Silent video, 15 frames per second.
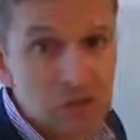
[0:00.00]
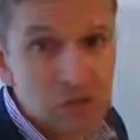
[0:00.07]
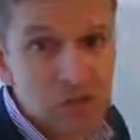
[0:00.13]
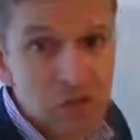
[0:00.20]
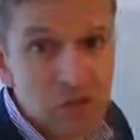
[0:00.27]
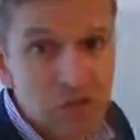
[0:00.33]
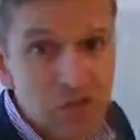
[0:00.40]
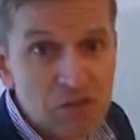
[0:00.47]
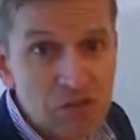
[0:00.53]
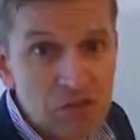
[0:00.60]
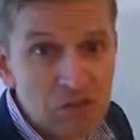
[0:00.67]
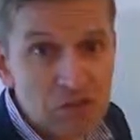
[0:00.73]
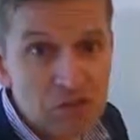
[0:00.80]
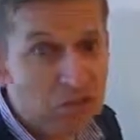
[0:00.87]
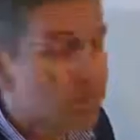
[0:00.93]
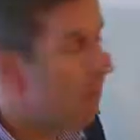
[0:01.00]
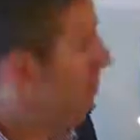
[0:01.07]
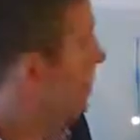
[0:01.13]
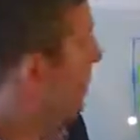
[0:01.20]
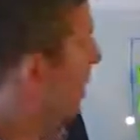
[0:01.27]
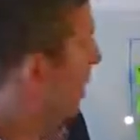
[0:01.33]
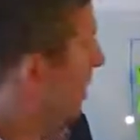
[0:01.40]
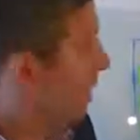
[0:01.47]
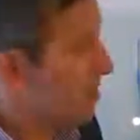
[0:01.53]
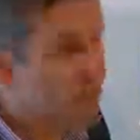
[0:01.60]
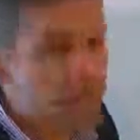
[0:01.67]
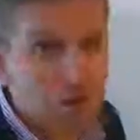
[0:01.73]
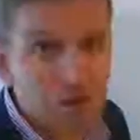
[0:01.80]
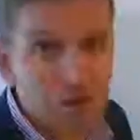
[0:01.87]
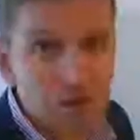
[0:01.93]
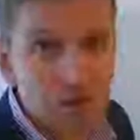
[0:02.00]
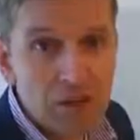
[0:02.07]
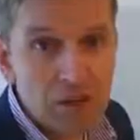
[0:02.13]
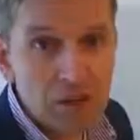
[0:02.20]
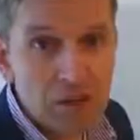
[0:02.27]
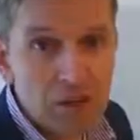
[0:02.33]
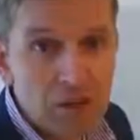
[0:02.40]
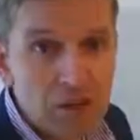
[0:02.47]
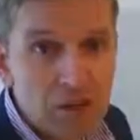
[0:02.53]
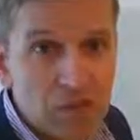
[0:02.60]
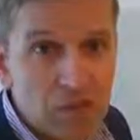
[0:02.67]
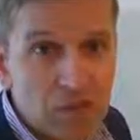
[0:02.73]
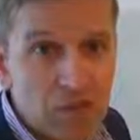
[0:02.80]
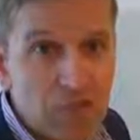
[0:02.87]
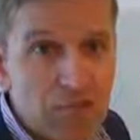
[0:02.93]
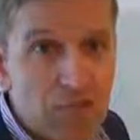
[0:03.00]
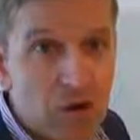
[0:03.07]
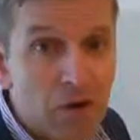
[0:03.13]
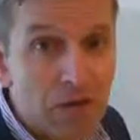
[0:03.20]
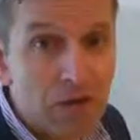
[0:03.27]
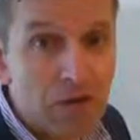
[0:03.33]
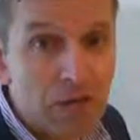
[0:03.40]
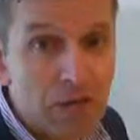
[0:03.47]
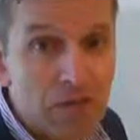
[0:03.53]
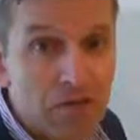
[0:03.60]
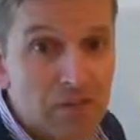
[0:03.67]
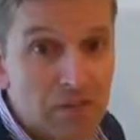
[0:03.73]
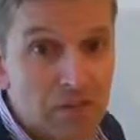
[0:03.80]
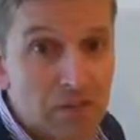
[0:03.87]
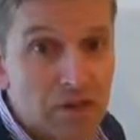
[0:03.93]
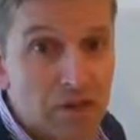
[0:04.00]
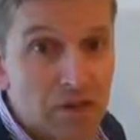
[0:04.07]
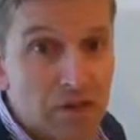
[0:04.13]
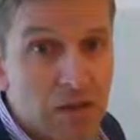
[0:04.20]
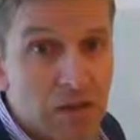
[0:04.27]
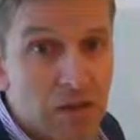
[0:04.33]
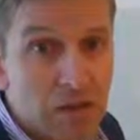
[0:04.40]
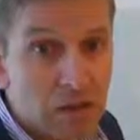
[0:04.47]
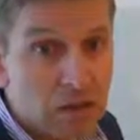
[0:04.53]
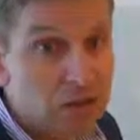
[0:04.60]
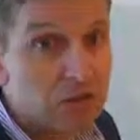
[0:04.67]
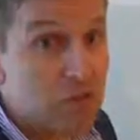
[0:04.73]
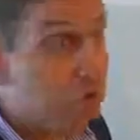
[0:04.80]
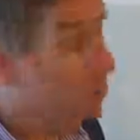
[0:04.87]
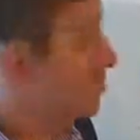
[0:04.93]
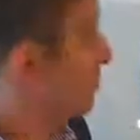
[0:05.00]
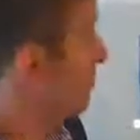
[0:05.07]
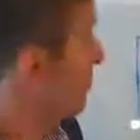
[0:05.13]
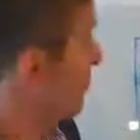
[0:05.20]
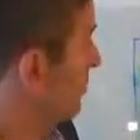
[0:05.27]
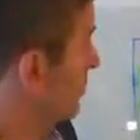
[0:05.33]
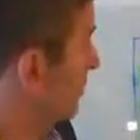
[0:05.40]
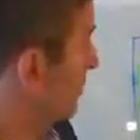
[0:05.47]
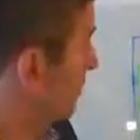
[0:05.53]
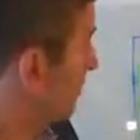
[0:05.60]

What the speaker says: or services, and the market units that market and sell products or services.